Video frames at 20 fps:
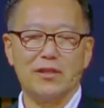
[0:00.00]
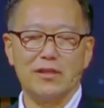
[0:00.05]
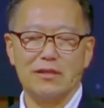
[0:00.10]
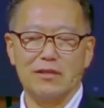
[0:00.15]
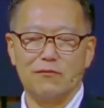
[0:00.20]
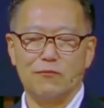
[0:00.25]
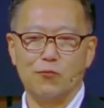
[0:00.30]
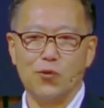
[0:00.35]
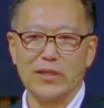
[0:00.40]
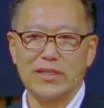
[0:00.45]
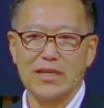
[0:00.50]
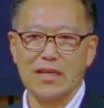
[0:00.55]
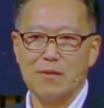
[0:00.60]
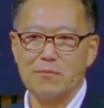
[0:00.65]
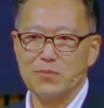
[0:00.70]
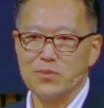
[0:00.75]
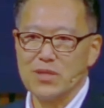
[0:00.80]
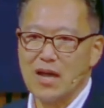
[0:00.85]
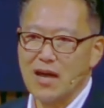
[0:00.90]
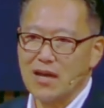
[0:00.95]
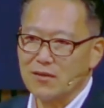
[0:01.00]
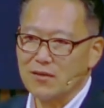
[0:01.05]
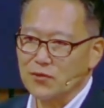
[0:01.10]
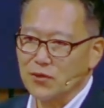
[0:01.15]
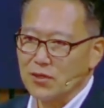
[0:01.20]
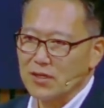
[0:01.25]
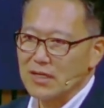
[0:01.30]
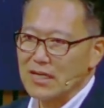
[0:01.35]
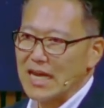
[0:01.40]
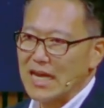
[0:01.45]
if what comes out of
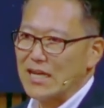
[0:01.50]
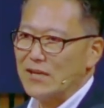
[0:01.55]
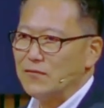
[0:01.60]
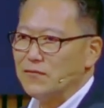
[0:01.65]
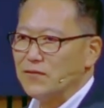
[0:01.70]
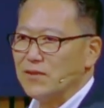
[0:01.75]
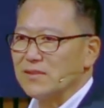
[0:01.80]
your life